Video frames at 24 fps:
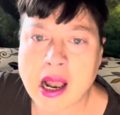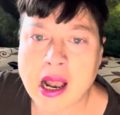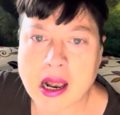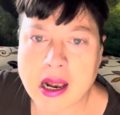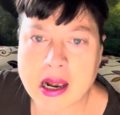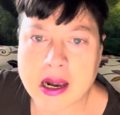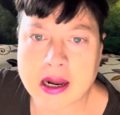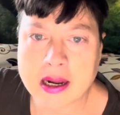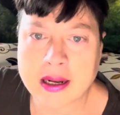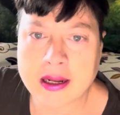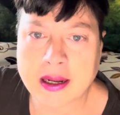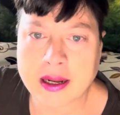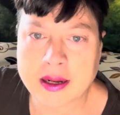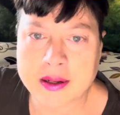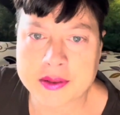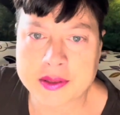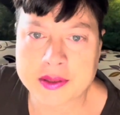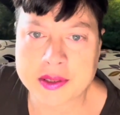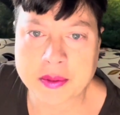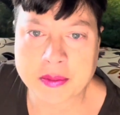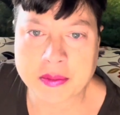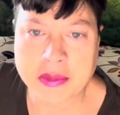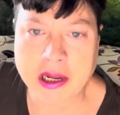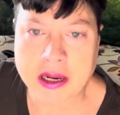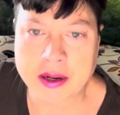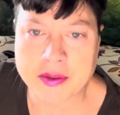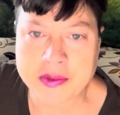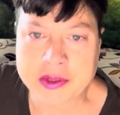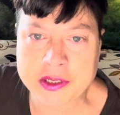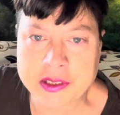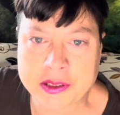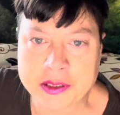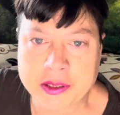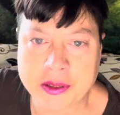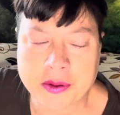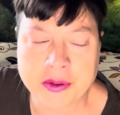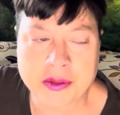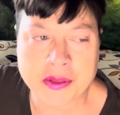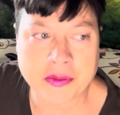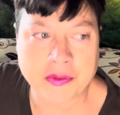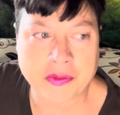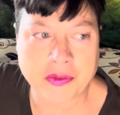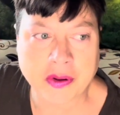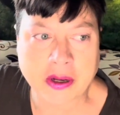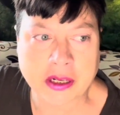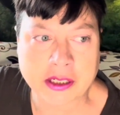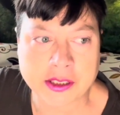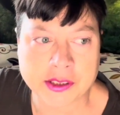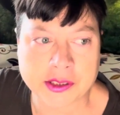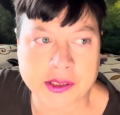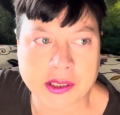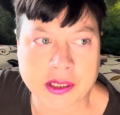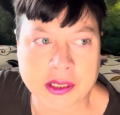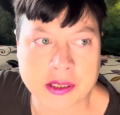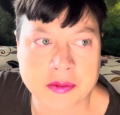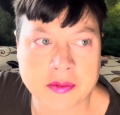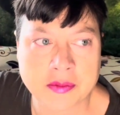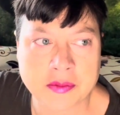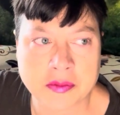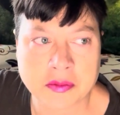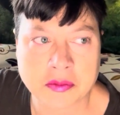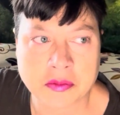I have some kind of a tooth infection.